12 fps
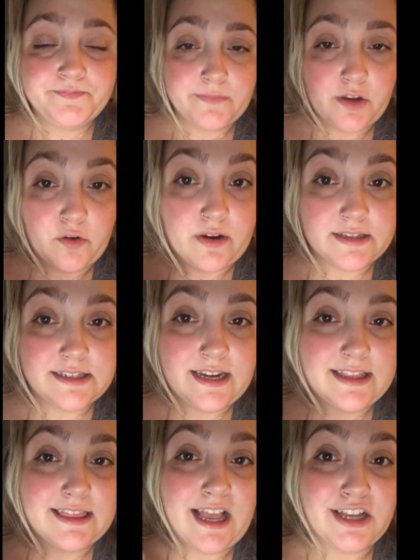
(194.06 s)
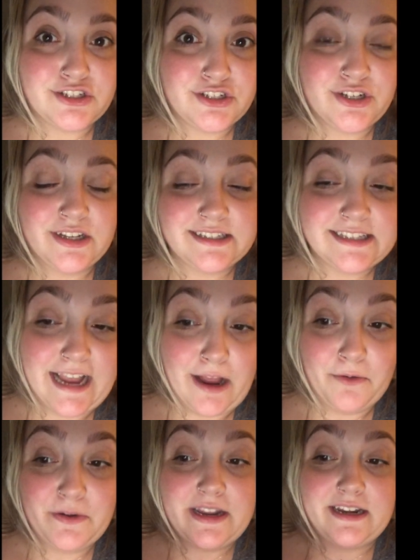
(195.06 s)
resonate that sh
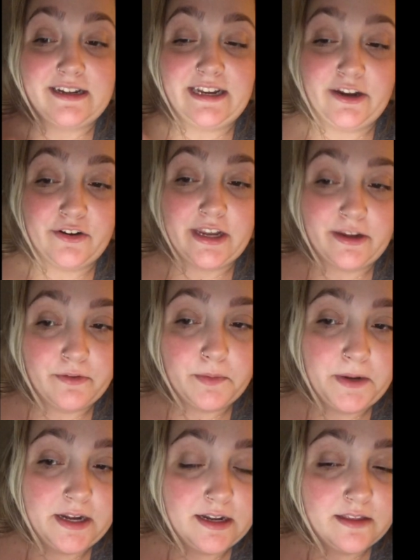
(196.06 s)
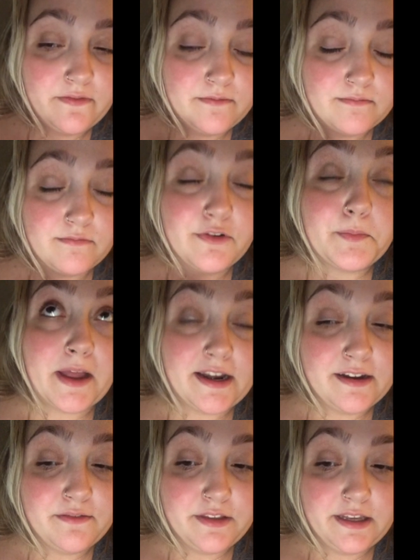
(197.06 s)
sound and hearing it
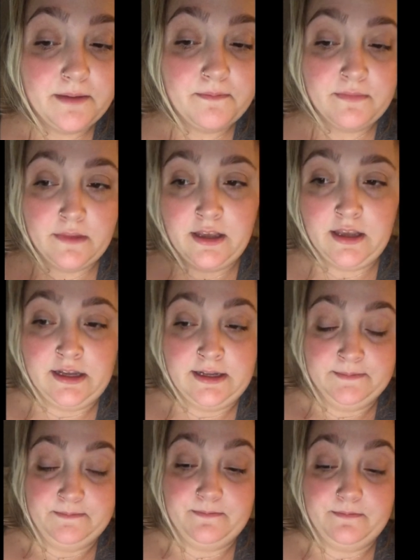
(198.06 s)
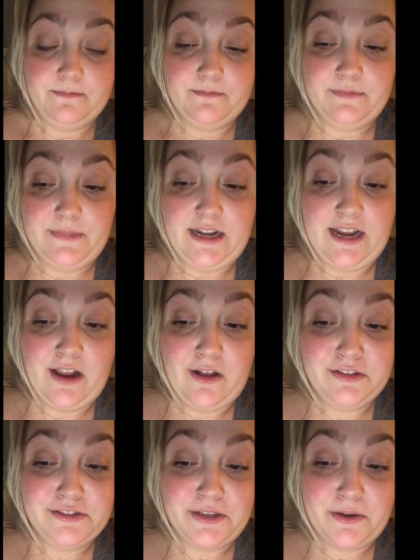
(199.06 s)
repetitively. Then I
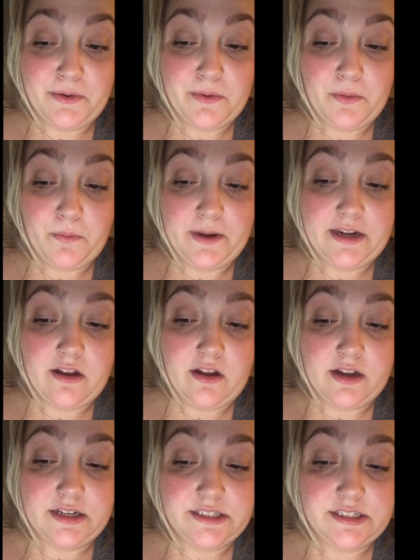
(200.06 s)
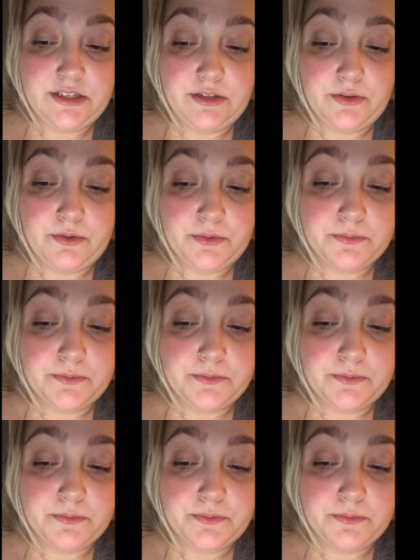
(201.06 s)
also went on to